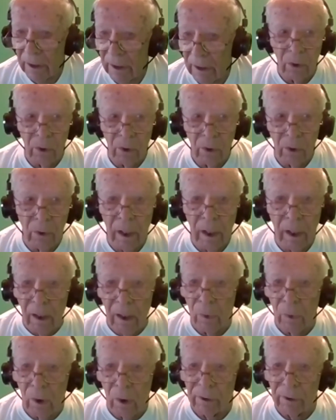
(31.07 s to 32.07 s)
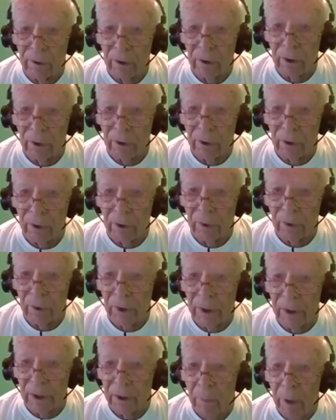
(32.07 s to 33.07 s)
we're also learning the power
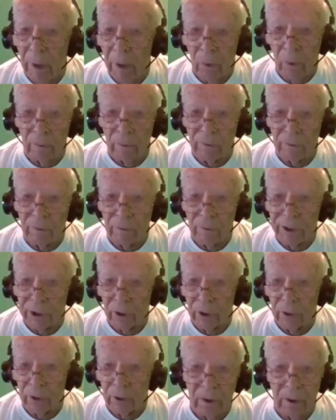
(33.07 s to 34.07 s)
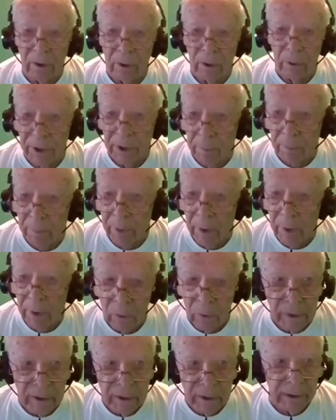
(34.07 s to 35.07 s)
of Zoom along with the power of these
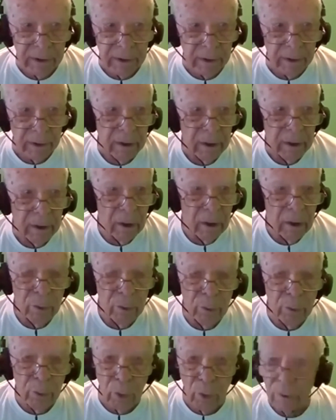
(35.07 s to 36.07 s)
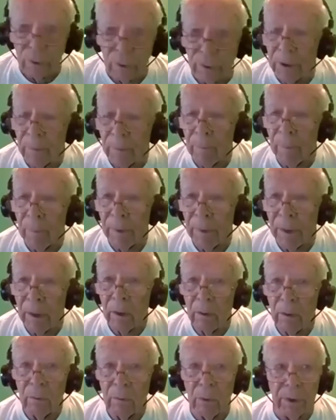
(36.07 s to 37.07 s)
uh, drones. What we're
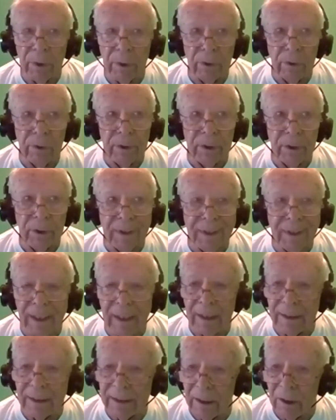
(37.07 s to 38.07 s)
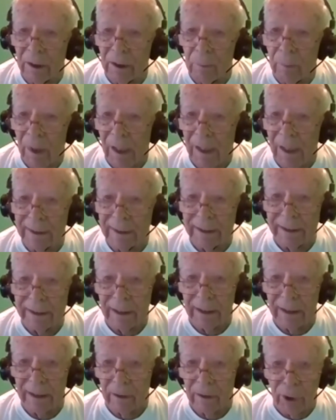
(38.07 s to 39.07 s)
doing today is the unboxing of the
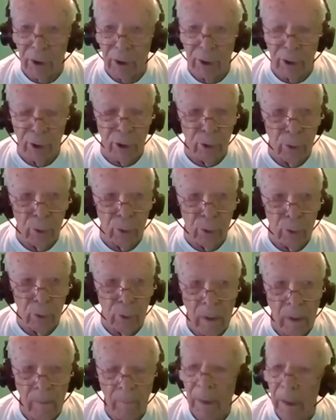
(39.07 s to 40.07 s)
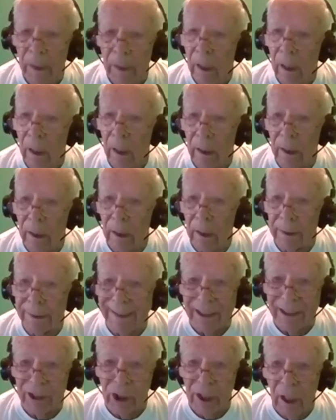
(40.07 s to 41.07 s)
new uh, DJI
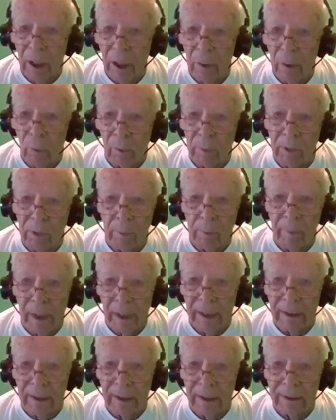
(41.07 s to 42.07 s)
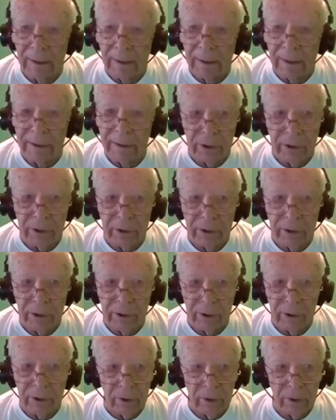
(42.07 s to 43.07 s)
RoboMaster
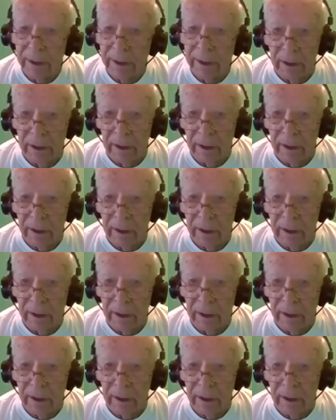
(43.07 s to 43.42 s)
TT